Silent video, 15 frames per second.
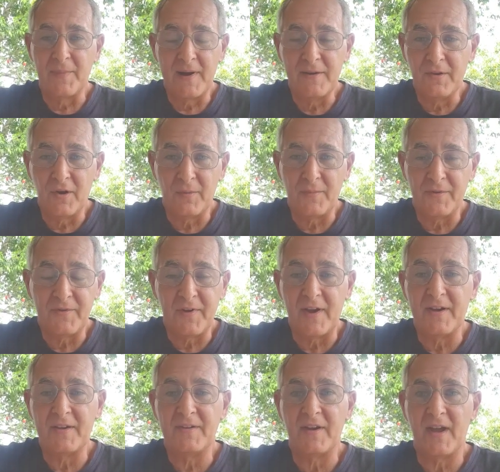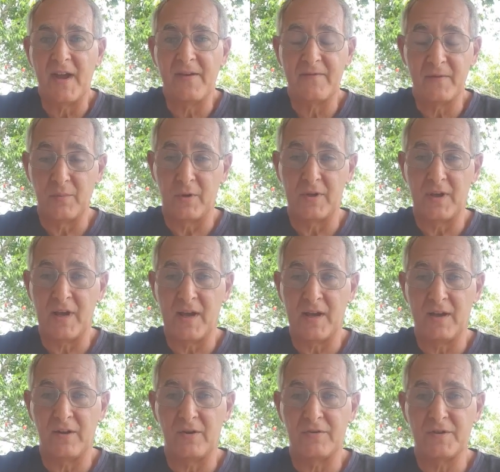may not pertain to everybody
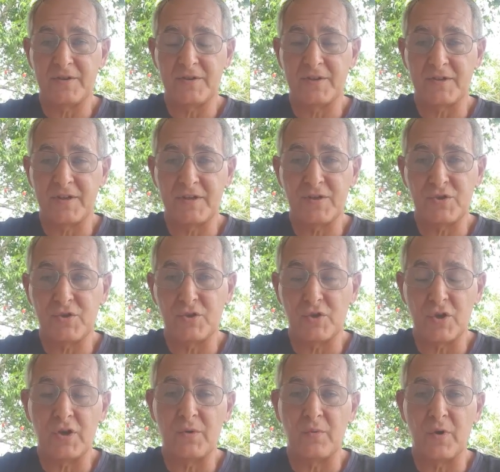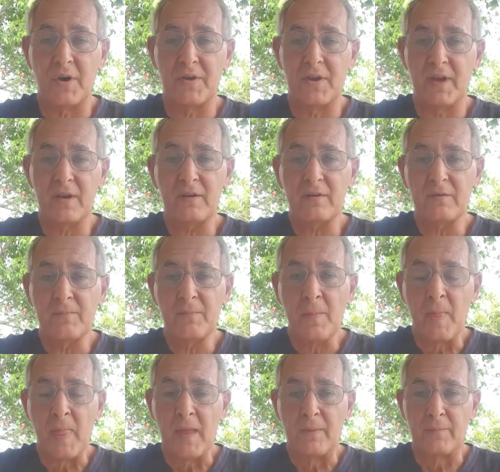out on this Ascension journey right now,
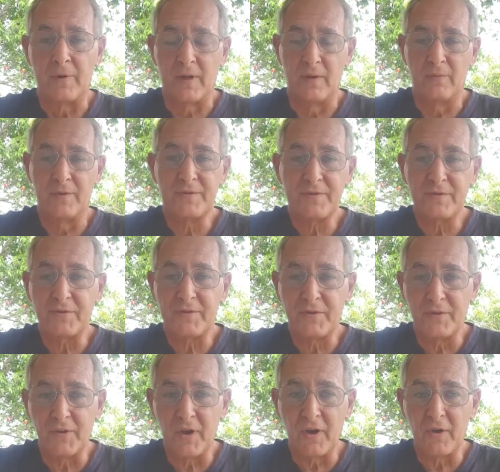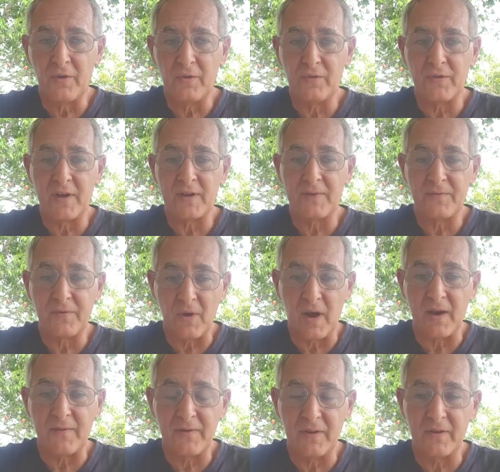but I want you to know that if you
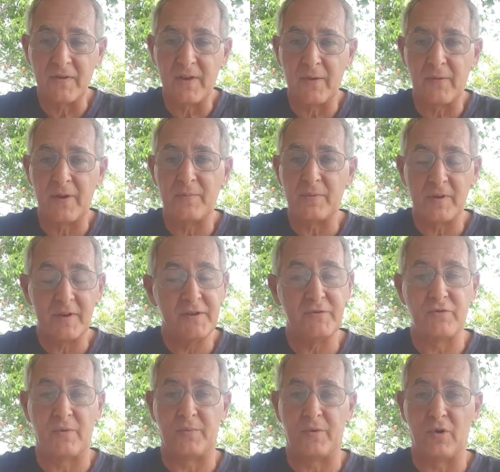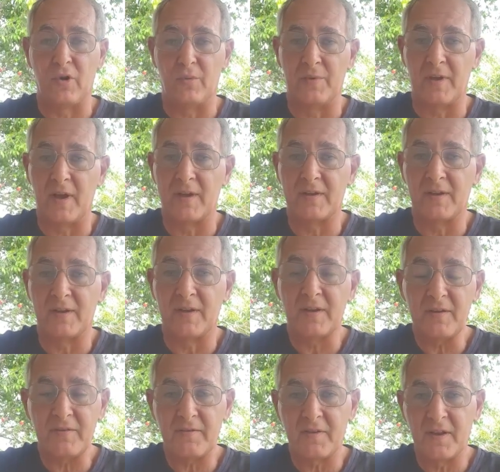are feeling that way, please drop a comment
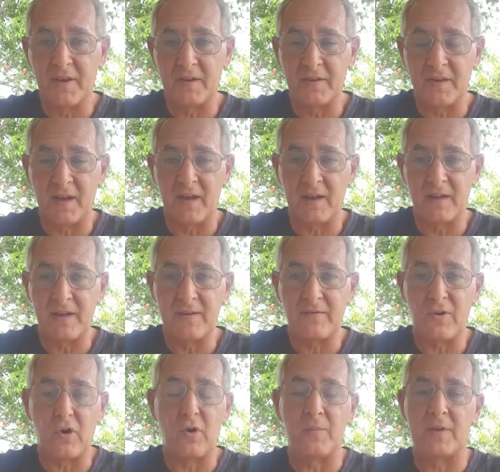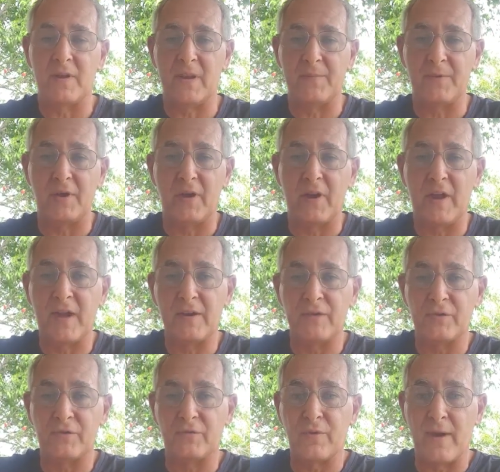underneath and leave a comment. Let me know how
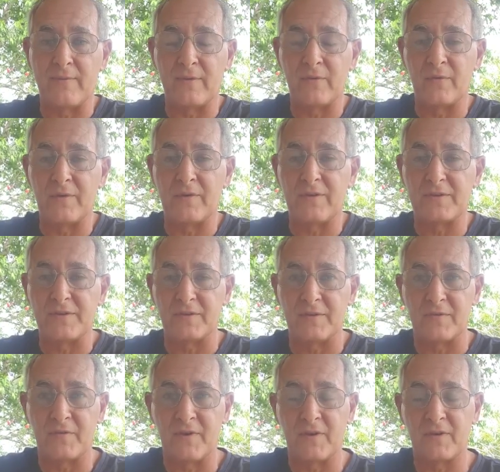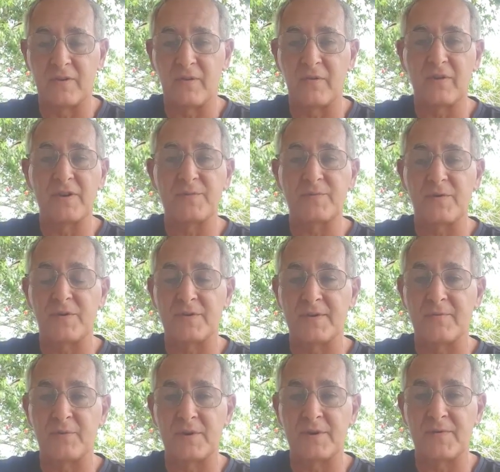you're all traveling with this on varying degrees,
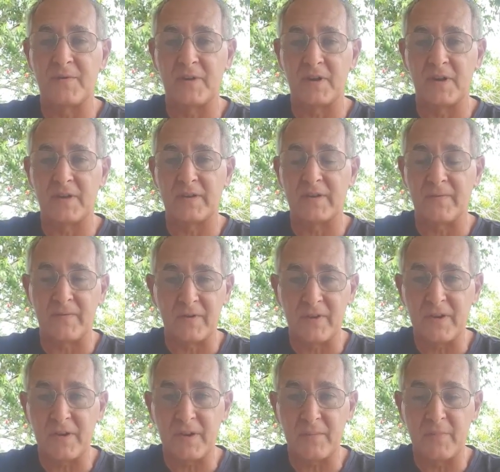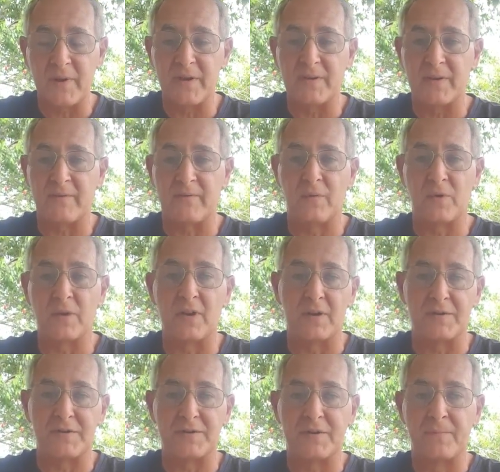because everybody's feeling it differently compared to everyone
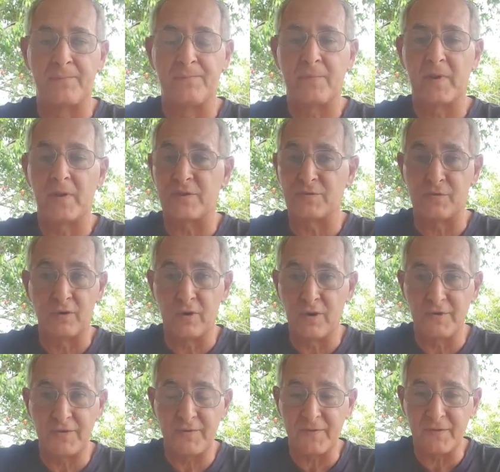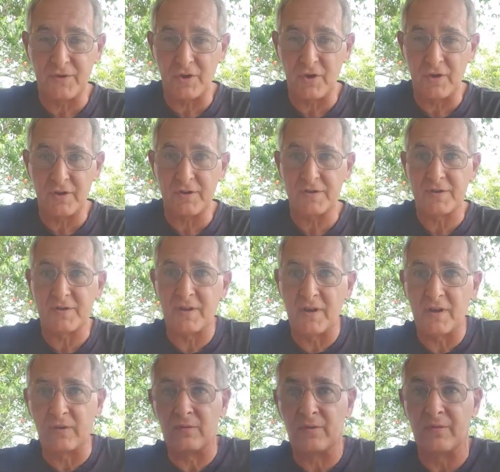else, because we're all on different journeys
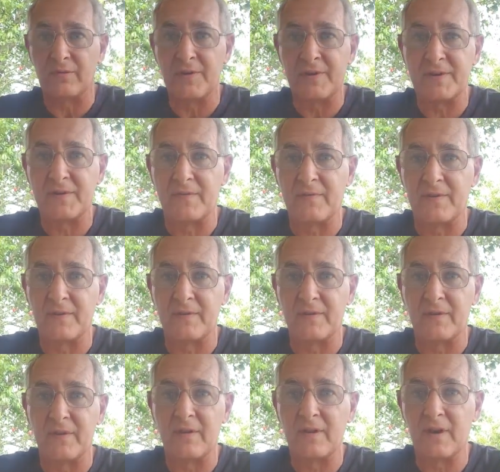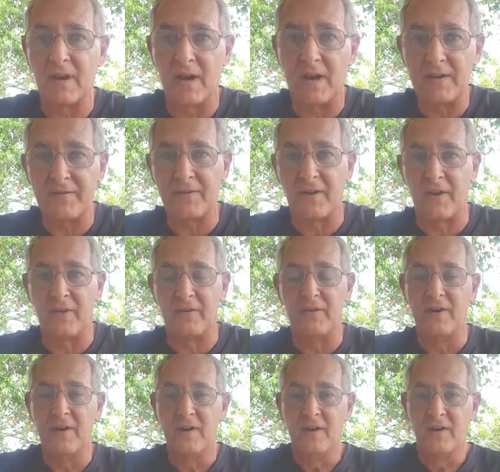and all the rest of it. Okay, so
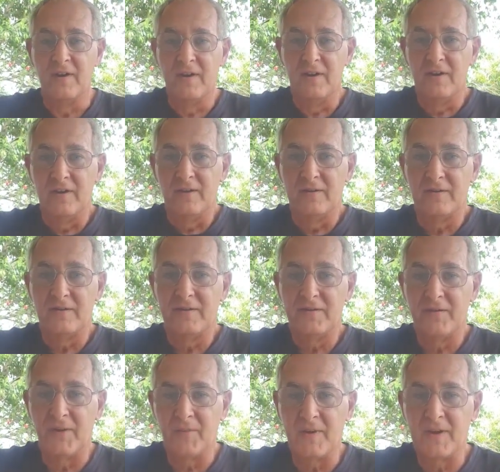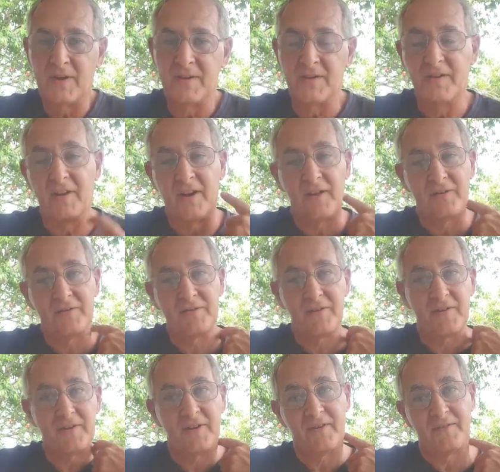I'm lucky today. I'll
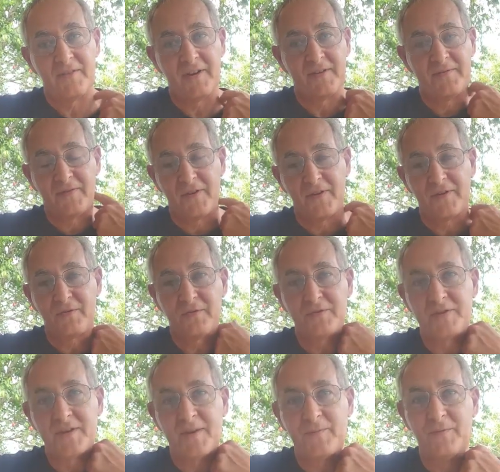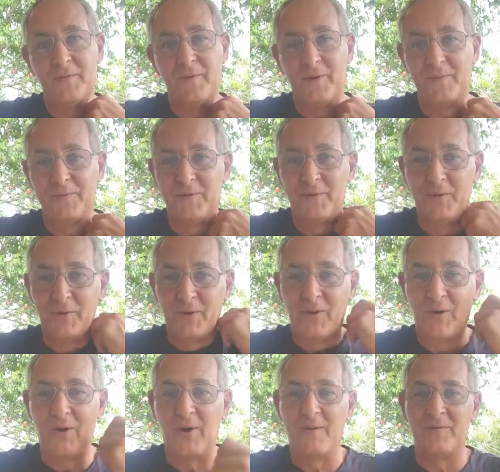tell you, I've had phone calls coming while I've been doing
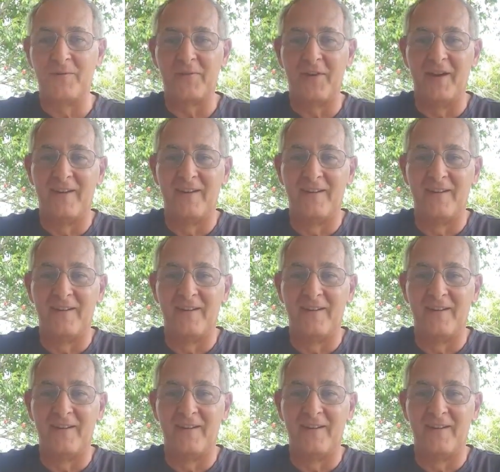lives.